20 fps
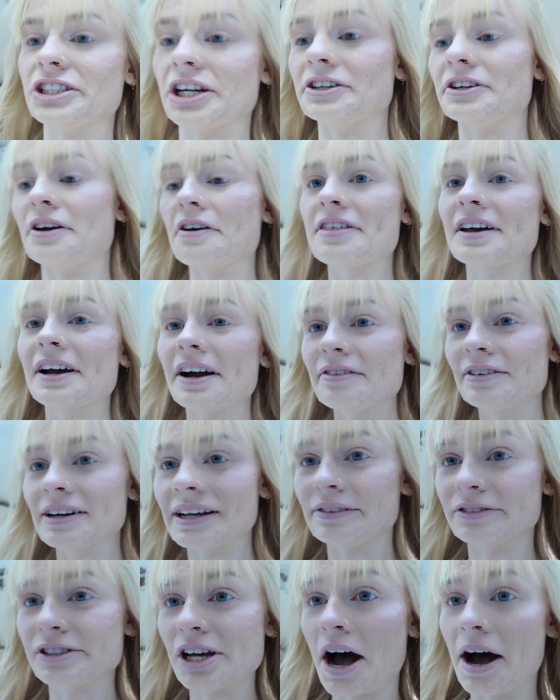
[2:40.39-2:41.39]
I don't think I really
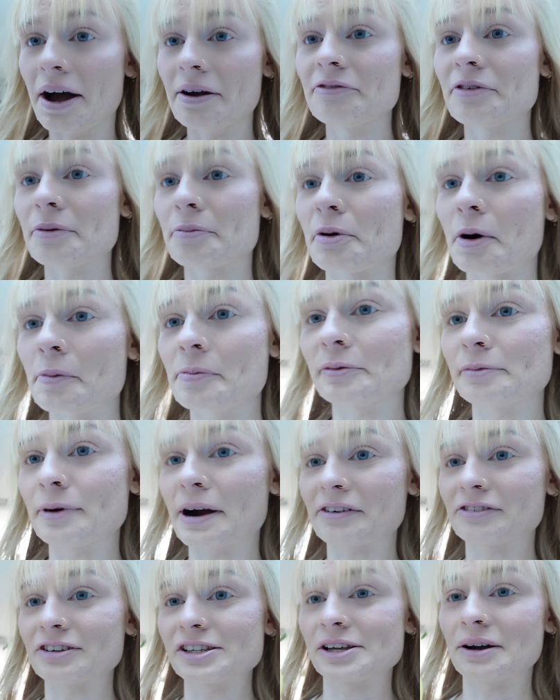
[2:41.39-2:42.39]
have time for proper
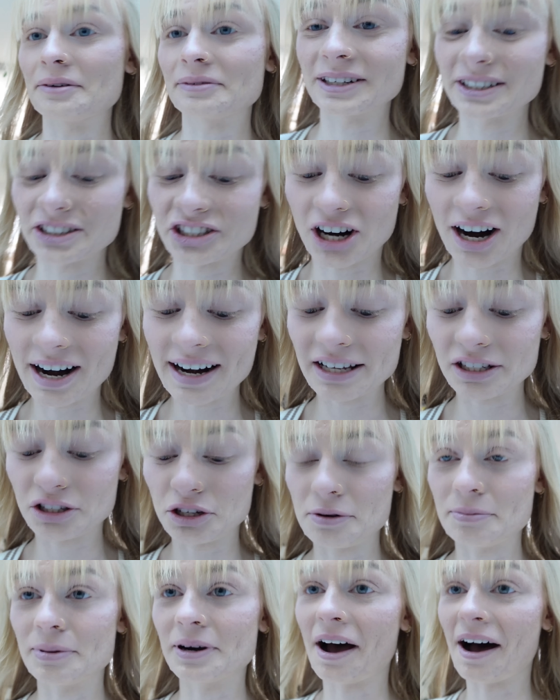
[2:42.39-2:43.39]
breakfast, so I'm gonna try and eat
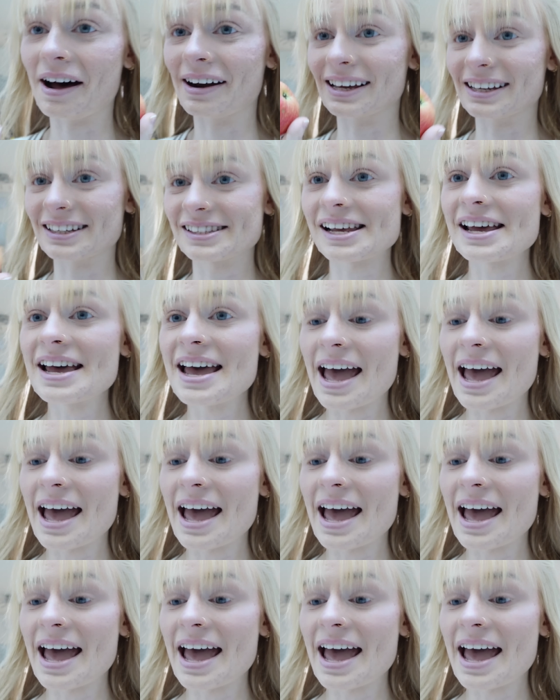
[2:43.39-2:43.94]
2 bananas,